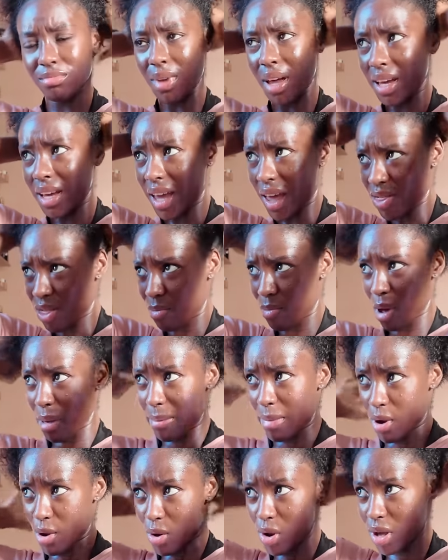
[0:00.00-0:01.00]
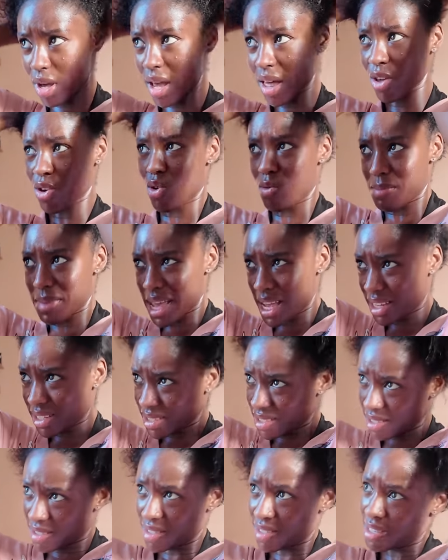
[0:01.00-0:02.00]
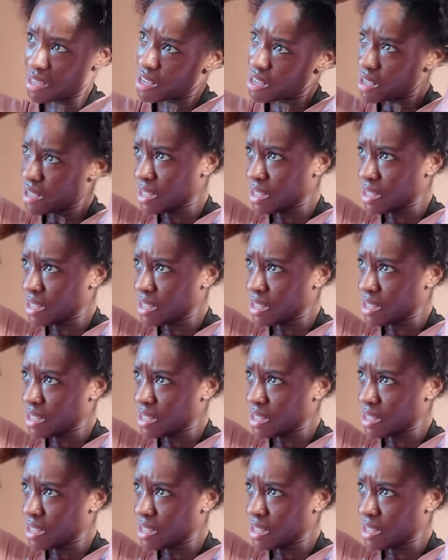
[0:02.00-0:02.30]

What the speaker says: Like, get the memo. Look at your mates.